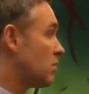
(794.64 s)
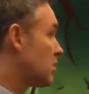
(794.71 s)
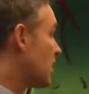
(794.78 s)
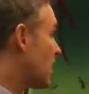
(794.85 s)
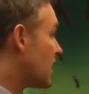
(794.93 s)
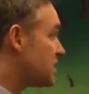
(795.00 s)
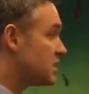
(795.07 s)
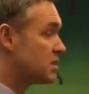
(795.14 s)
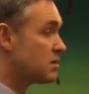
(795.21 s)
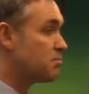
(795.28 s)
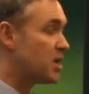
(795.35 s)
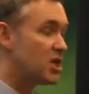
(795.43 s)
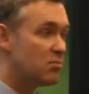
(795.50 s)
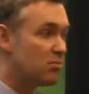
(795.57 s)
the latest
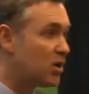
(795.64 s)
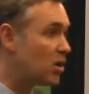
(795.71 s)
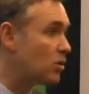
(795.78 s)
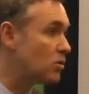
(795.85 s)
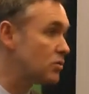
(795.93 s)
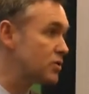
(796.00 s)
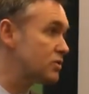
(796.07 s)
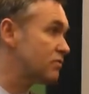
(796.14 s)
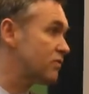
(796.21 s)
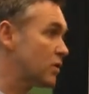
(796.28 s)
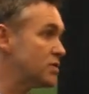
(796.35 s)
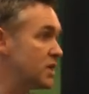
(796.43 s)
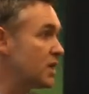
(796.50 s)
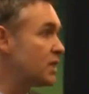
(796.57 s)
opinion polls,
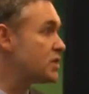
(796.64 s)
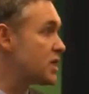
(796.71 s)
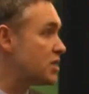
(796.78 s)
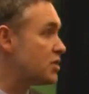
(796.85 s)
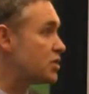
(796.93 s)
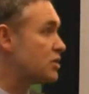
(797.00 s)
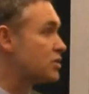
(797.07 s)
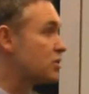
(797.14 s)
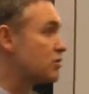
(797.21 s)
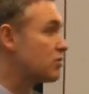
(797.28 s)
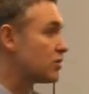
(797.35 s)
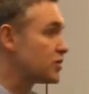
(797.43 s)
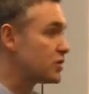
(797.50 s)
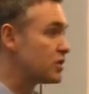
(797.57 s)
voting intentions
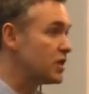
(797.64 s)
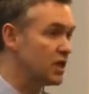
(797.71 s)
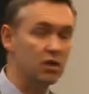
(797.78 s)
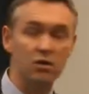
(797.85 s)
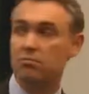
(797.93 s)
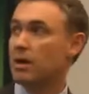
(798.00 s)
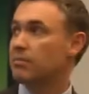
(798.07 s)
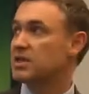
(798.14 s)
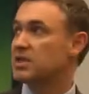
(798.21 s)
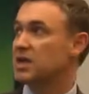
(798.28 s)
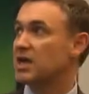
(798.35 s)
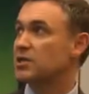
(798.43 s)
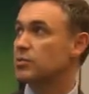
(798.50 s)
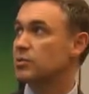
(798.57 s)
across the EU member
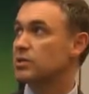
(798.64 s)
states,